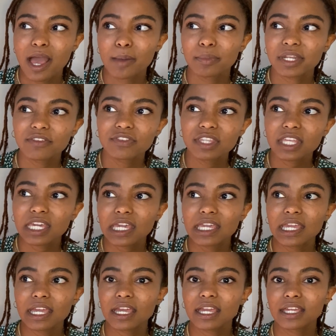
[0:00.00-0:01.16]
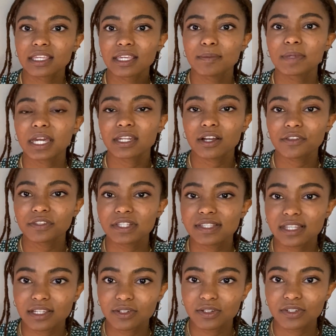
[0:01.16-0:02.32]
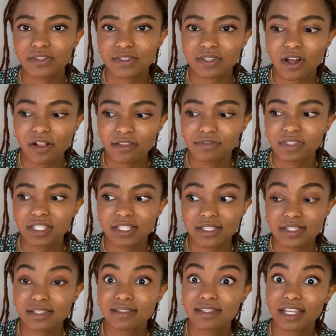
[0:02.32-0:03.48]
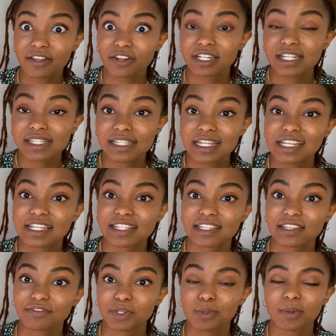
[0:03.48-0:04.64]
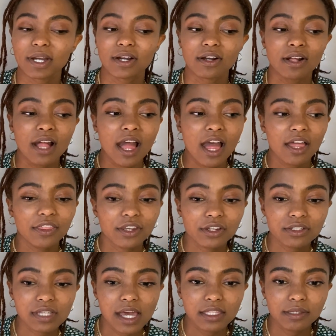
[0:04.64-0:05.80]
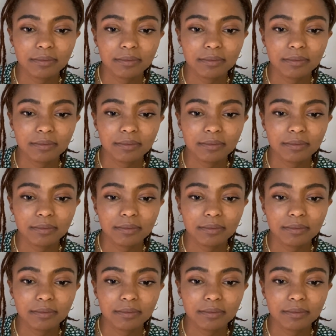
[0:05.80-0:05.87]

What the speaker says: But I feel like I keep getting all these signals, all of these synchronicities, if you will, that are telling